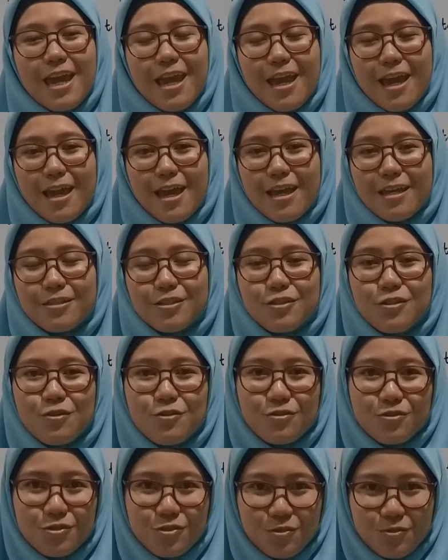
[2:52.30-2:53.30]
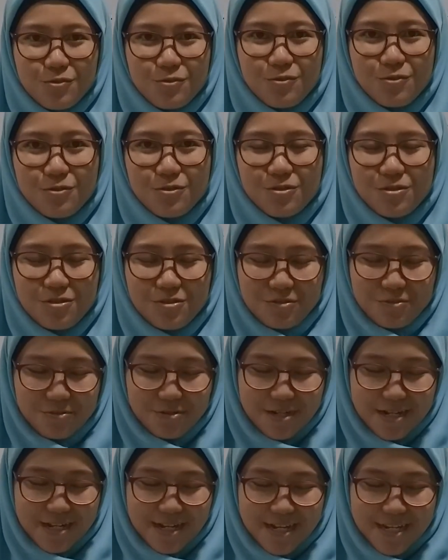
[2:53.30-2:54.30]
at your school,
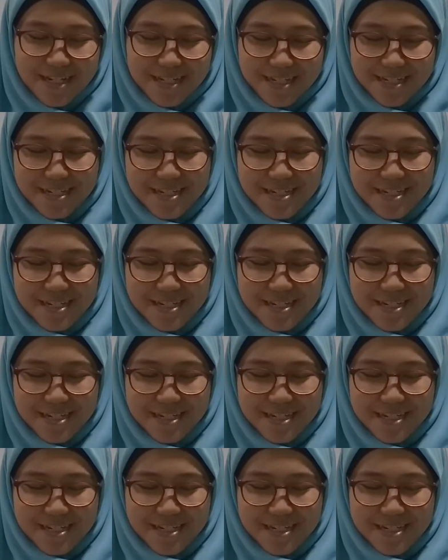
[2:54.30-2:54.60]
right?